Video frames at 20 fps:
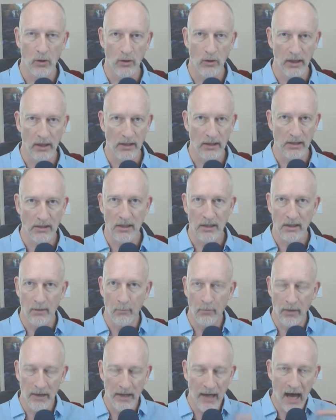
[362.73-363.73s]
organs,
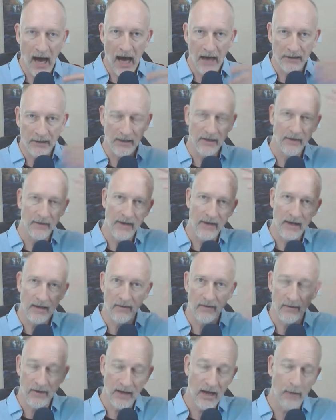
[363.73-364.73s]
not in
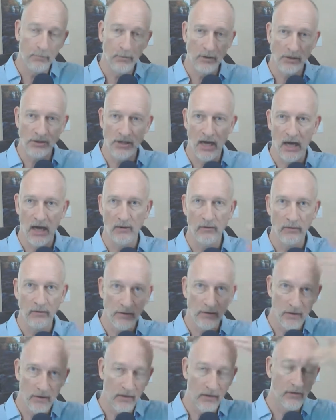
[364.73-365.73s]
the upper
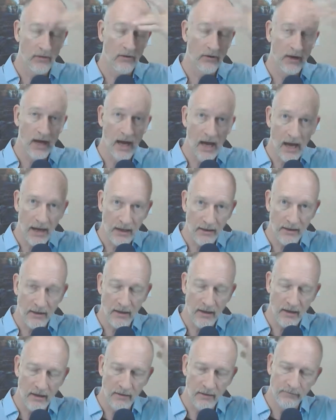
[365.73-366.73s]
chakras, the third eye,
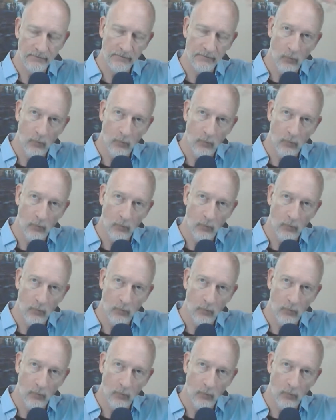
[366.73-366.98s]
the